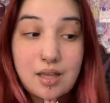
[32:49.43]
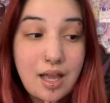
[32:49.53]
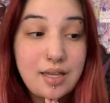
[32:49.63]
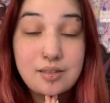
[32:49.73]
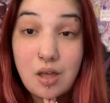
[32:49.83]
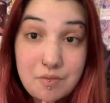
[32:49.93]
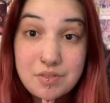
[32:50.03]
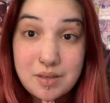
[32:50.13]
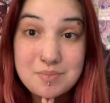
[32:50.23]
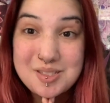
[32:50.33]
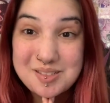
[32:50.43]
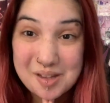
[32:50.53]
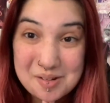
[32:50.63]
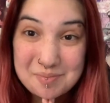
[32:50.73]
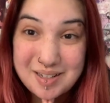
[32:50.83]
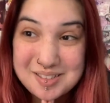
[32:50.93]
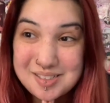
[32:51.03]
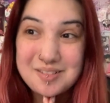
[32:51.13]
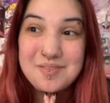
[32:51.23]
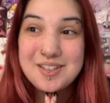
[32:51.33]
I love them so much.
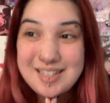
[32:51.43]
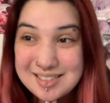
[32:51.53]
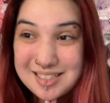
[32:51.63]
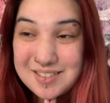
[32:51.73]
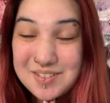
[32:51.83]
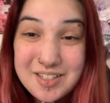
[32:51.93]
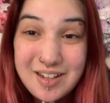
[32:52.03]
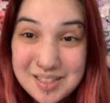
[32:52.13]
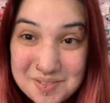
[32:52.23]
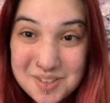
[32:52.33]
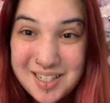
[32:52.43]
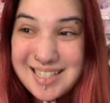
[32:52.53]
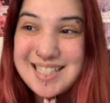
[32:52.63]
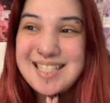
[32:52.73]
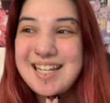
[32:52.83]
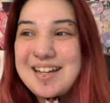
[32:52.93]
So if you guys see this video, I love you guys.